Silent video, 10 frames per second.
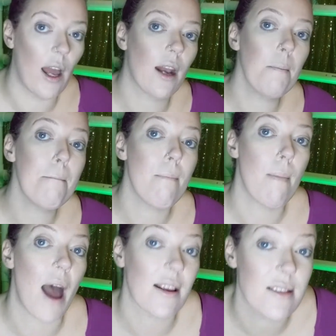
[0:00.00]
I had a
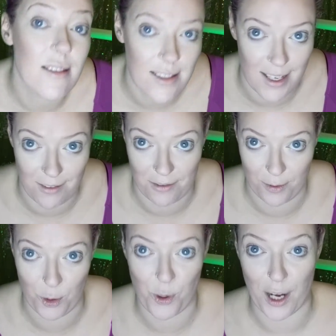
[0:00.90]
massive
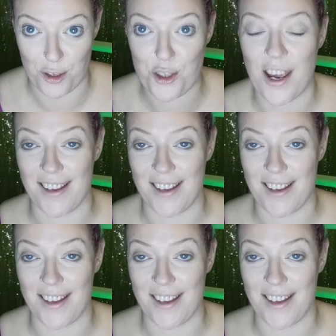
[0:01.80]
crush